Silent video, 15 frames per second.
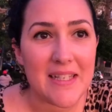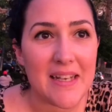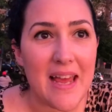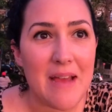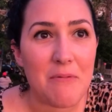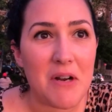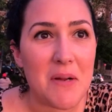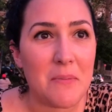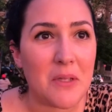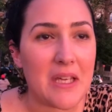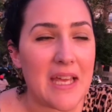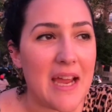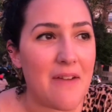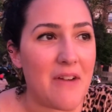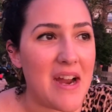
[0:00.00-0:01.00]
Today, what I'm
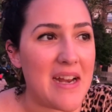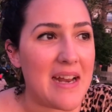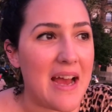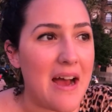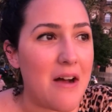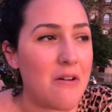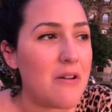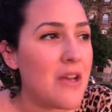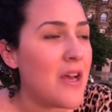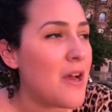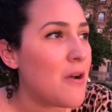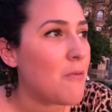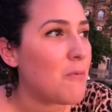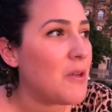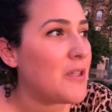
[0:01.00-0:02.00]
looking at right now
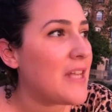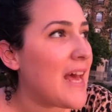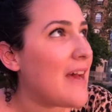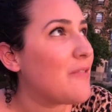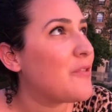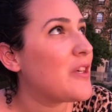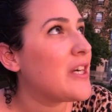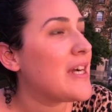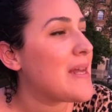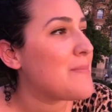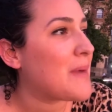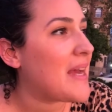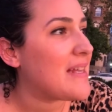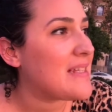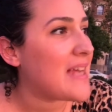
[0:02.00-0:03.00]
will never
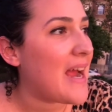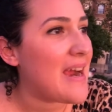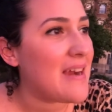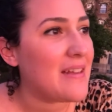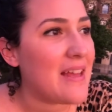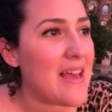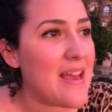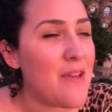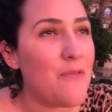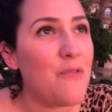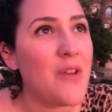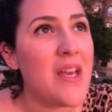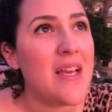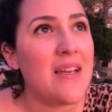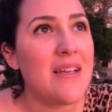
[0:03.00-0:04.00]
in my entire
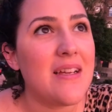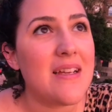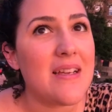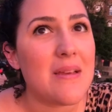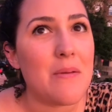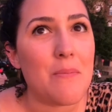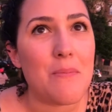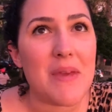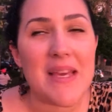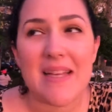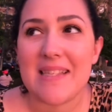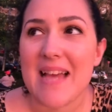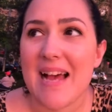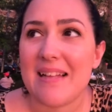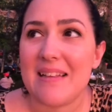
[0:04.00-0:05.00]
life be
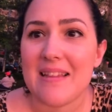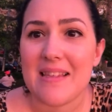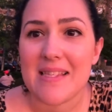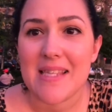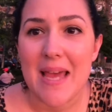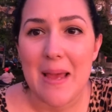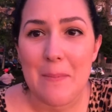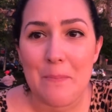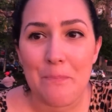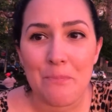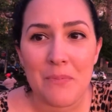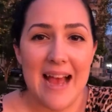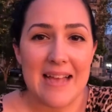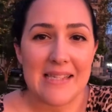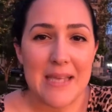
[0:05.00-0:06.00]
exactly the same.
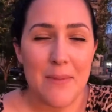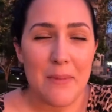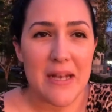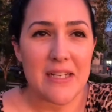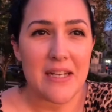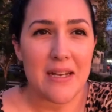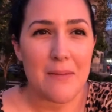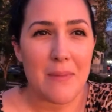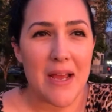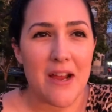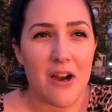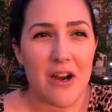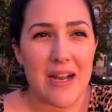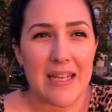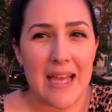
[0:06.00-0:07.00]
As I mentioned in my
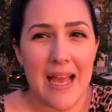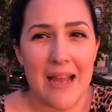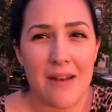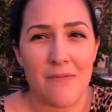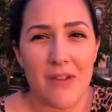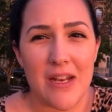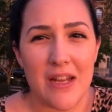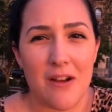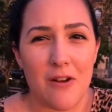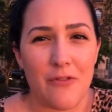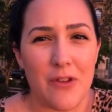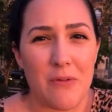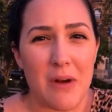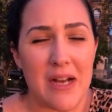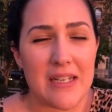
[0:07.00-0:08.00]
hurricane video,
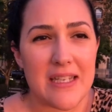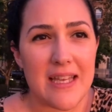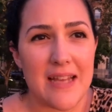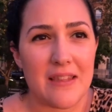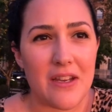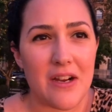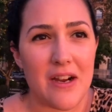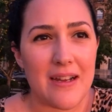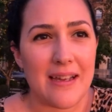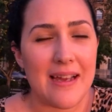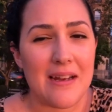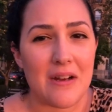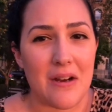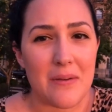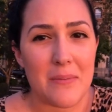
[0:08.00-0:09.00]
if you watched that, the
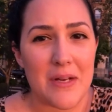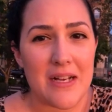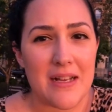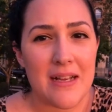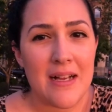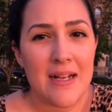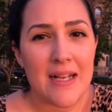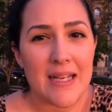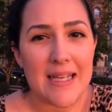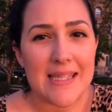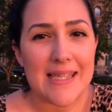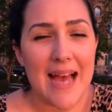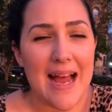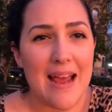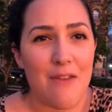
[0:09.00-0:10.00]
Hurricane Irma,
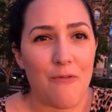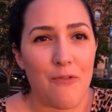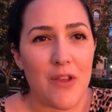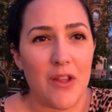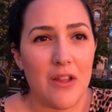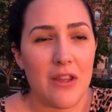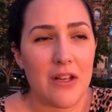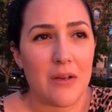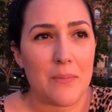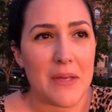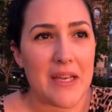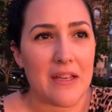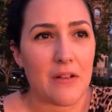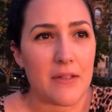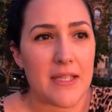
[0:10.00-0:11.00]
is that I feel a little
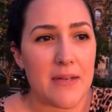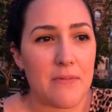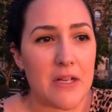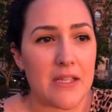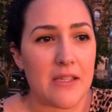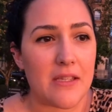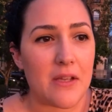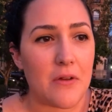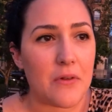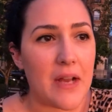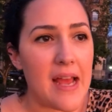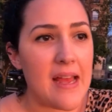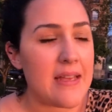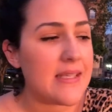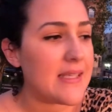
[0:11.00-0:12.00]
bit guilty when it's so
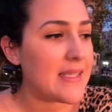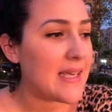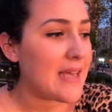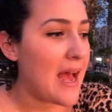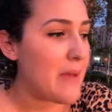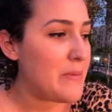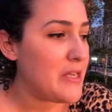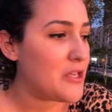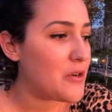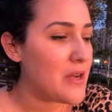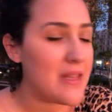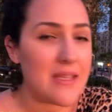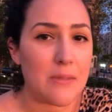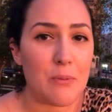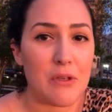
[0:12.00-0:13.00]
nice. It's like I'm
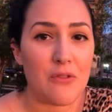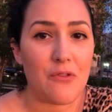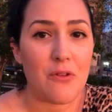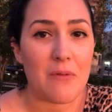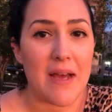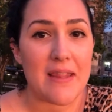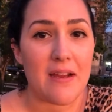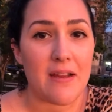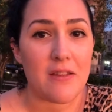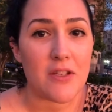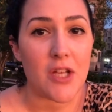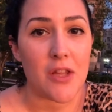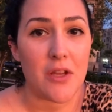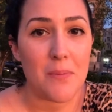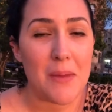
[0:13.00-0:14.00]
enjoying this beautiful weather and
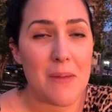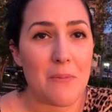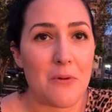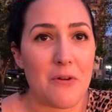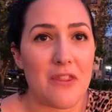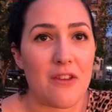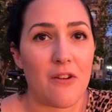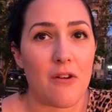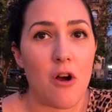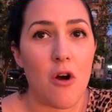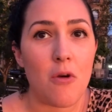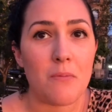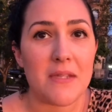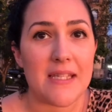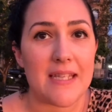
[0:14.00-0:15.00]
there's other people with their
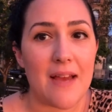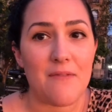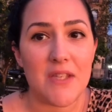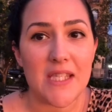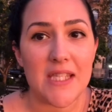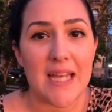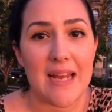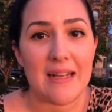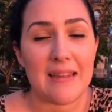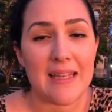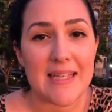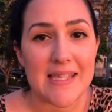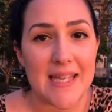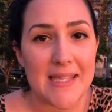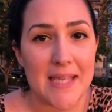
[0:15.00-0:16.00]
homes devastated.
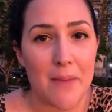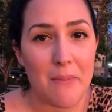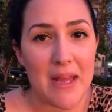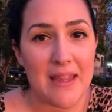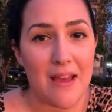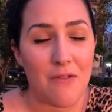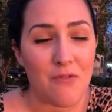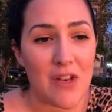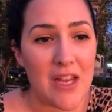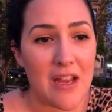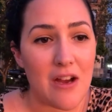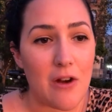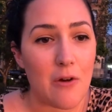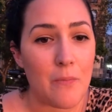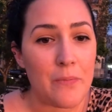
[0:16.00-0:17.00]
Like since I made that
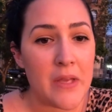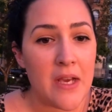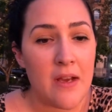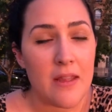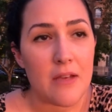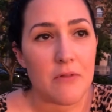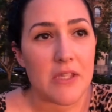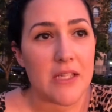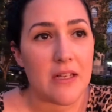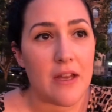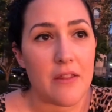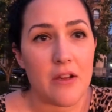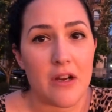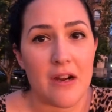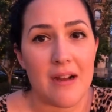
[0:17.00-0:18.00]
video, there was
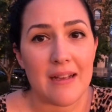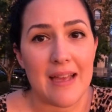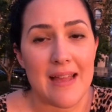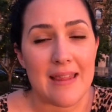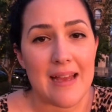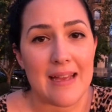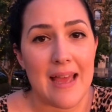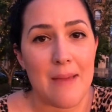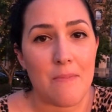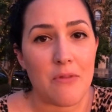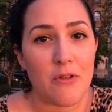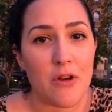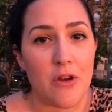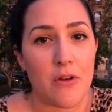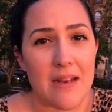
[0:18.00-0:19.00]
another hurricane that came
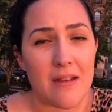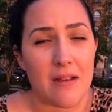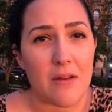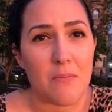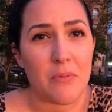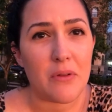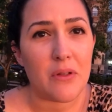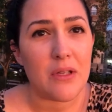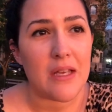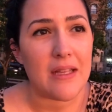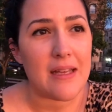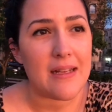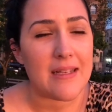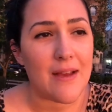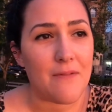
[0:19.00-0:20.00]
through and it
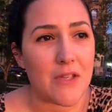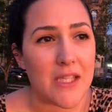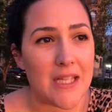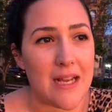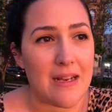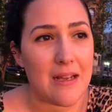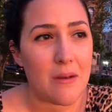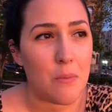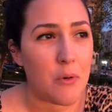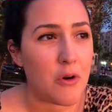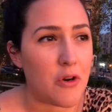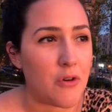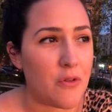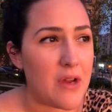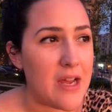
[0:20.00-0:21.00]
completely devastated
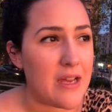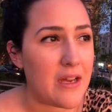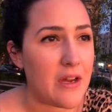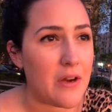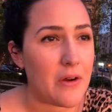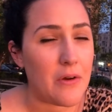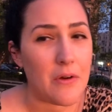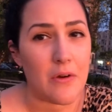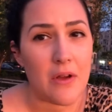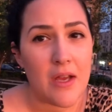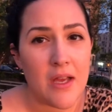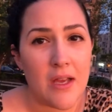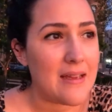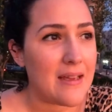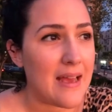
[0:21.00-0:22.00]
Puerto Rico.
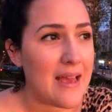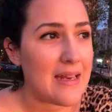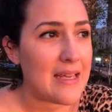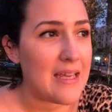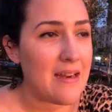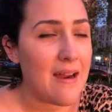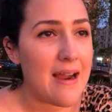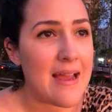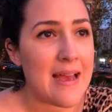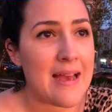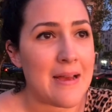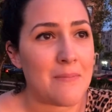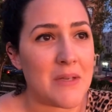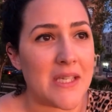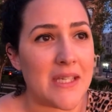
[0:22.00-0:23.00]
And here I
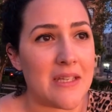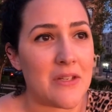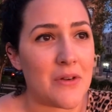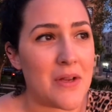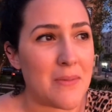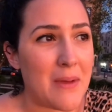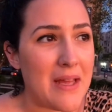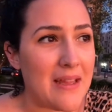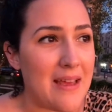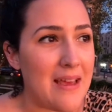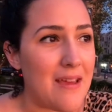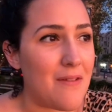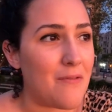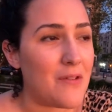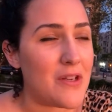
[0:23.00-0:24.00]
am just enjoying my
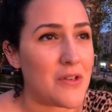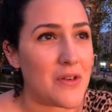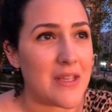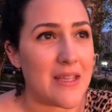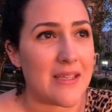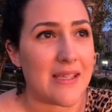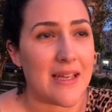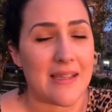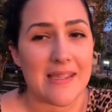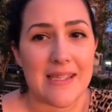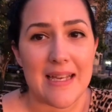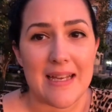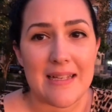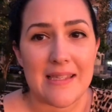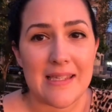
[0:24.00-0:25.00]
life, enjoying the
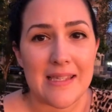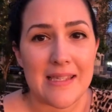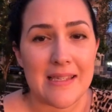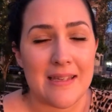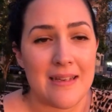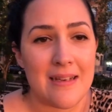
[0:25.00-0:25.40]
sunsets,